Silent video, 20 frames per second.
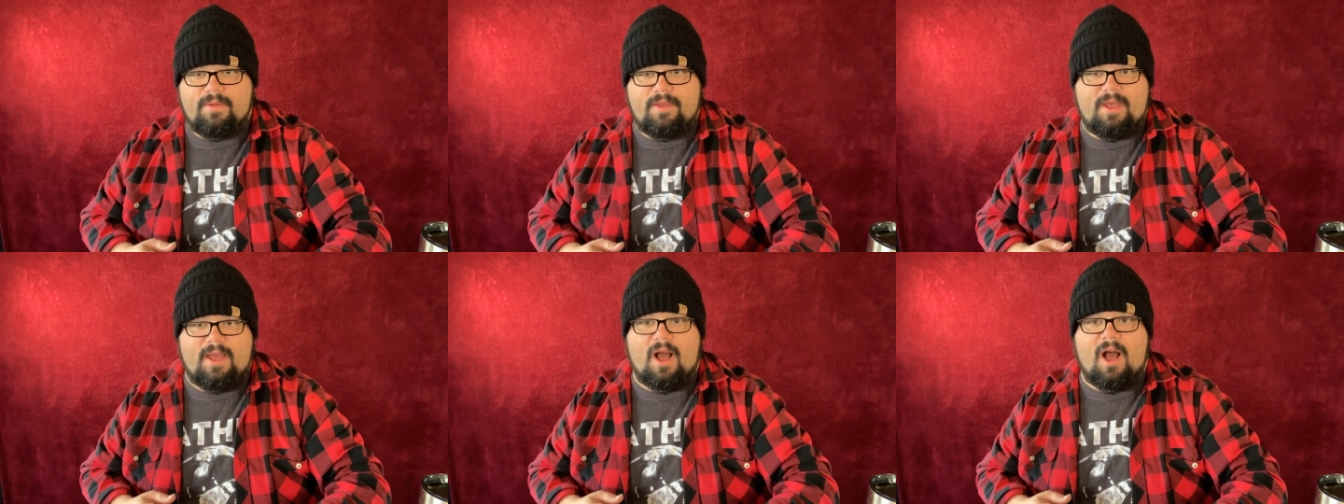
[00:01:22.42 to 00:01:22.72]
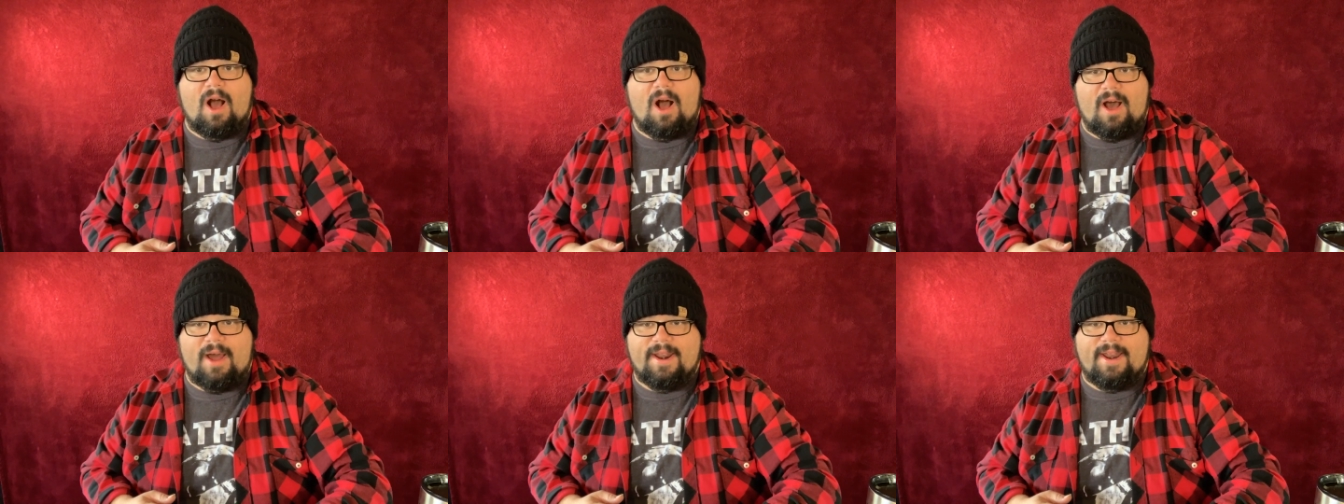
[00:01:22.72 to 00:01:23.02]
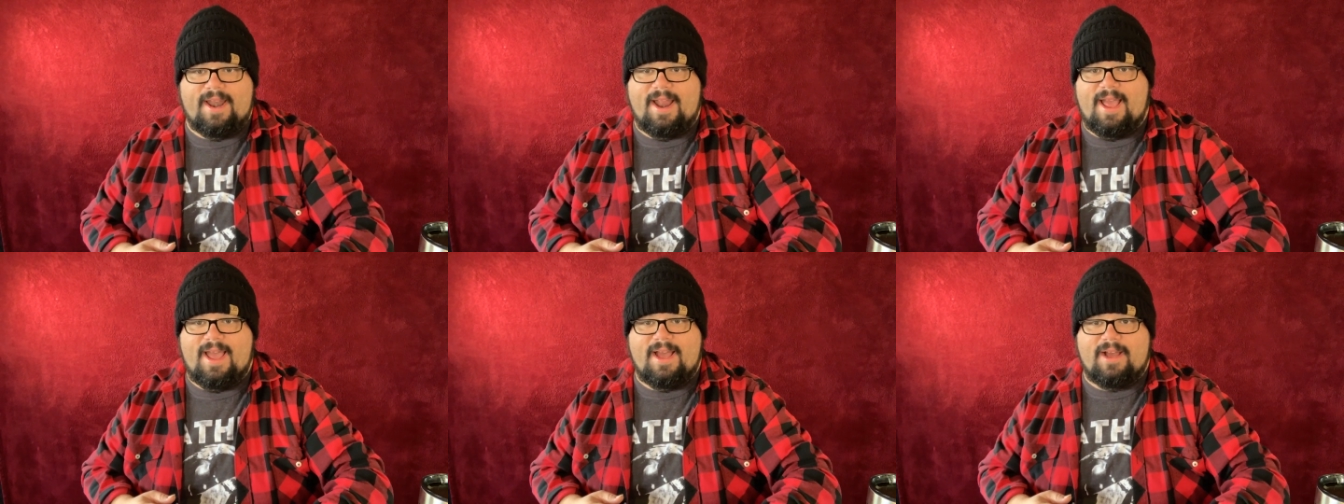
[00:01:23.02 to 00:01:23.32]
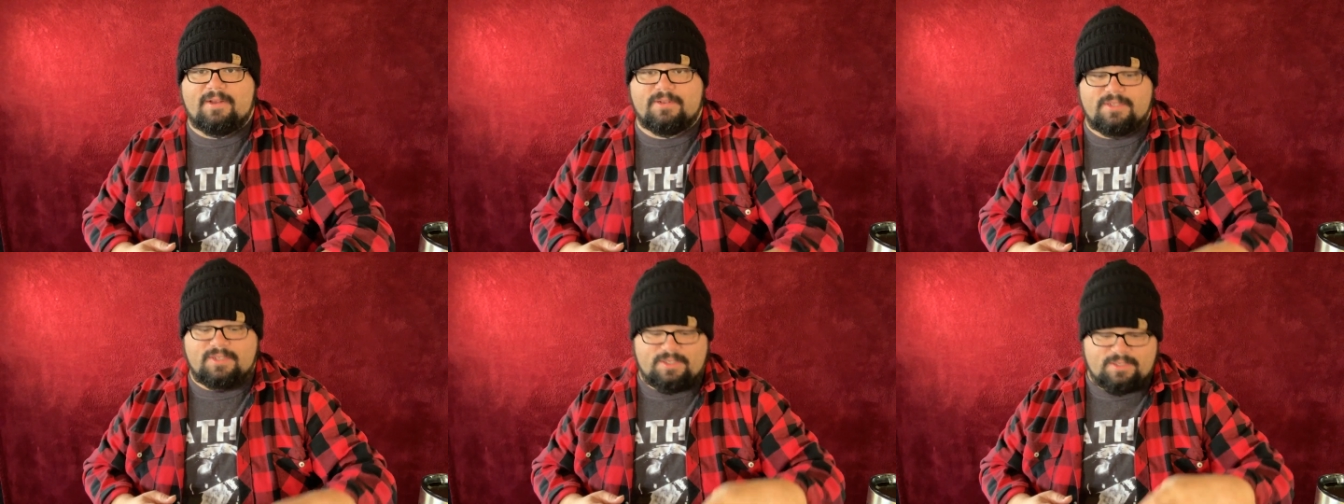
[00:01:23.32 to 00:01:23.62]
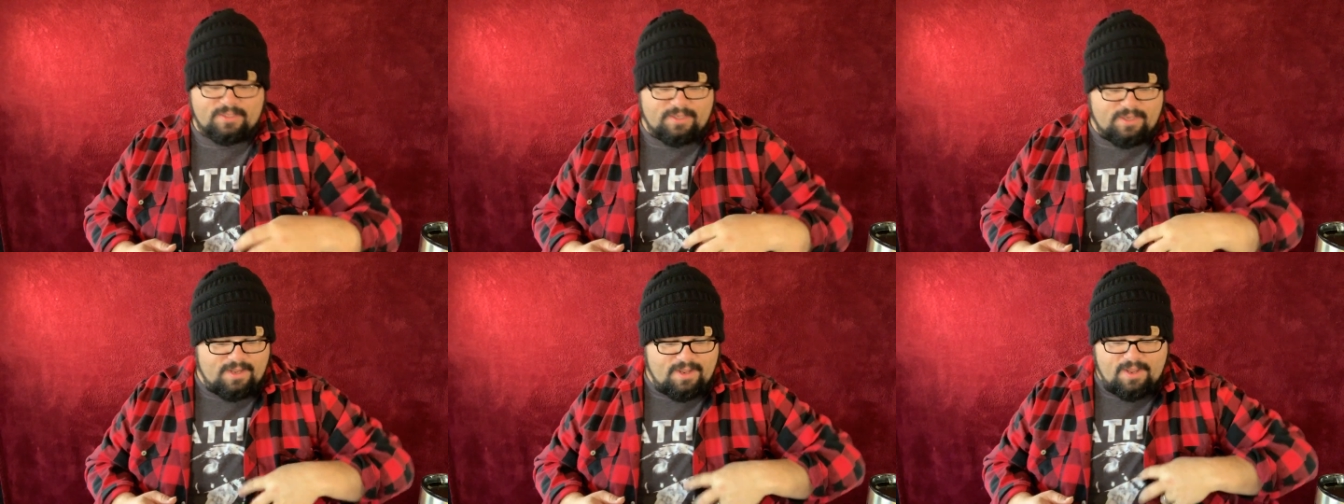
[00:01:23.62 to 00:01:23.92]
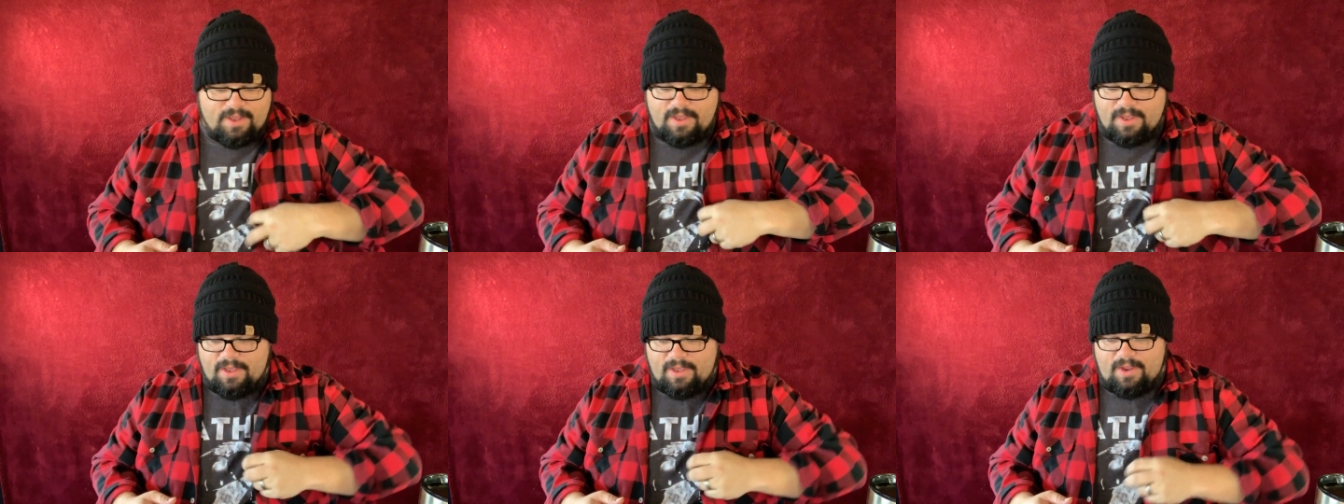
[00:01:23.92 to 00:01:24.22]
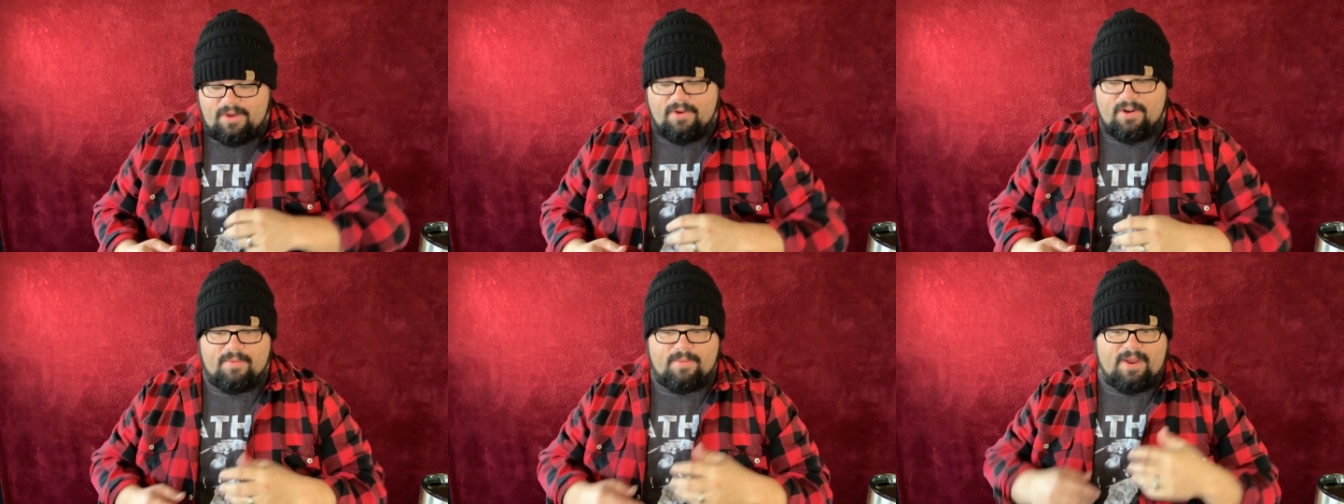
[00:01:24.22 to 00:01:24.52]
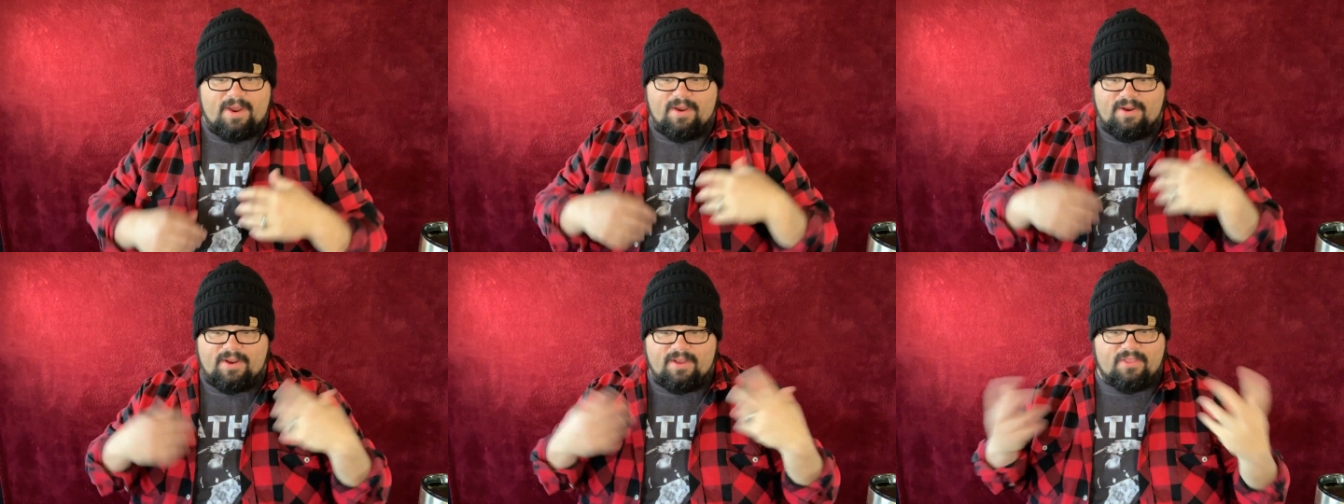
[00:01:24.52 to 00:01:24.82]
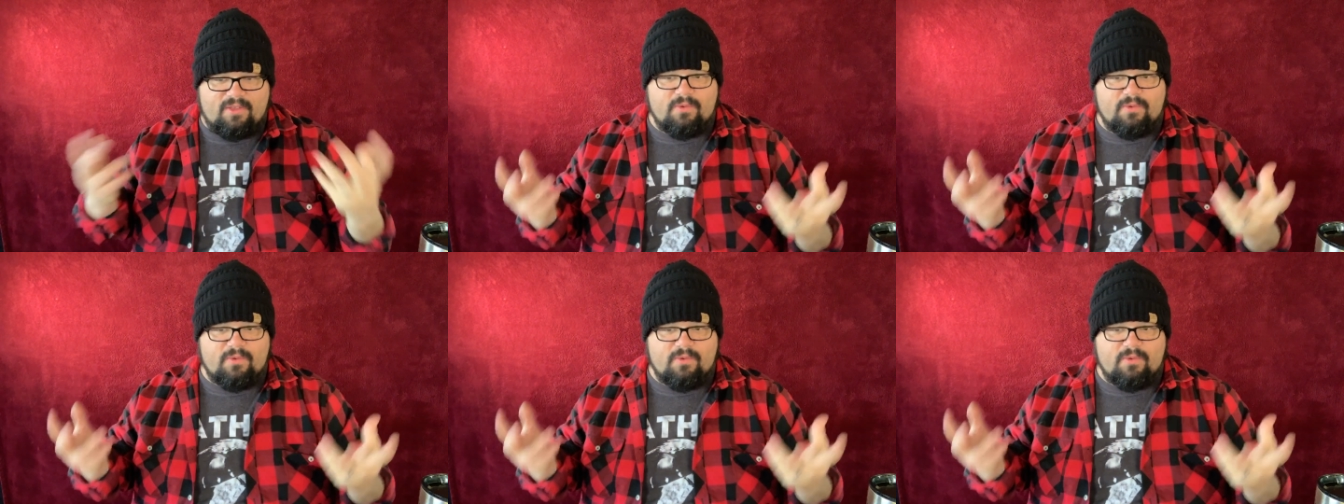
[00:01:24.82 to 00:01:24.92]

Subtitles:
haunted house here in America.